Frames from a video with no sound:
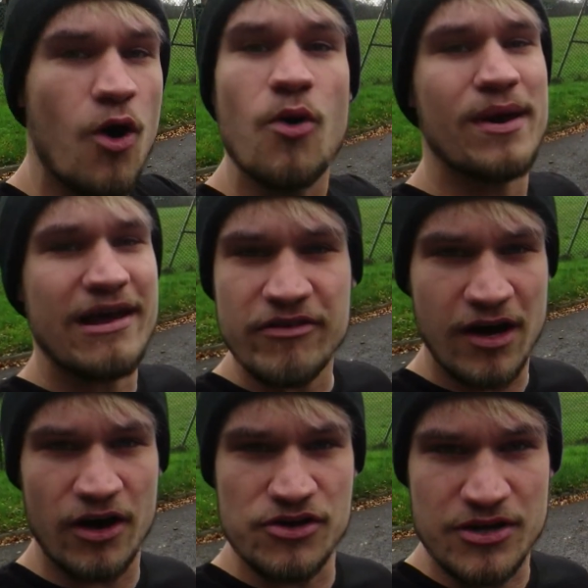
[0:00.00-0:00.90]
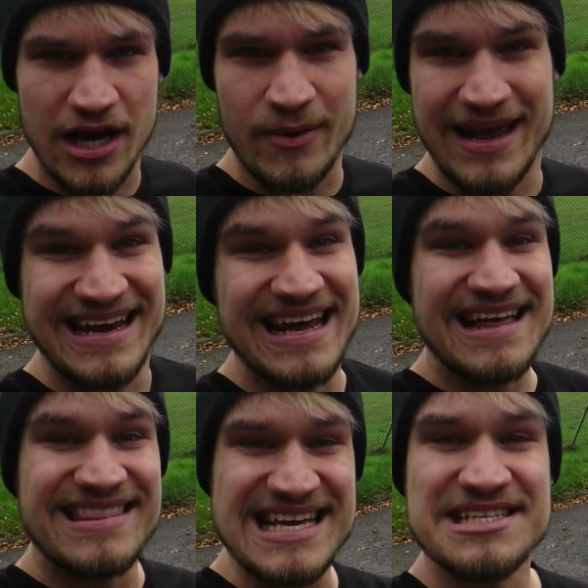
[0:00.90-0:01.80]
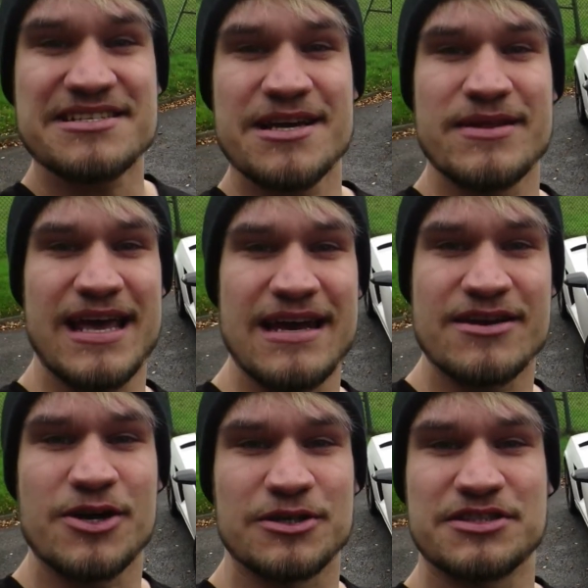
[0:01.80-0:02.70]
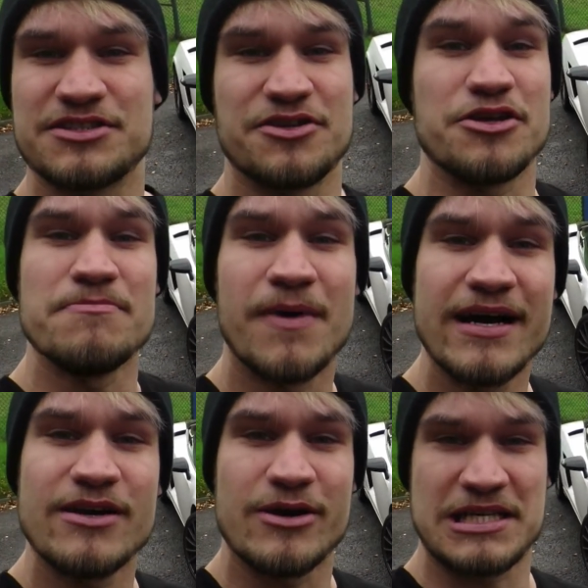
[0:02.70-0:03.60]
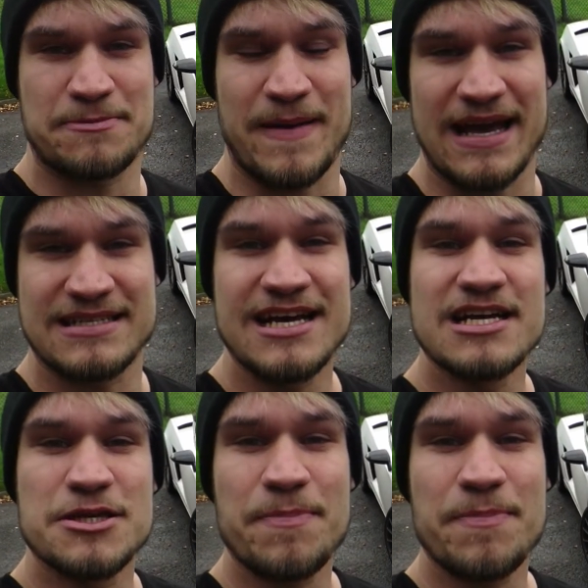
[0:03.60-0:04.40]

or whatever car you go in these are some of the hidden costs that you might not expect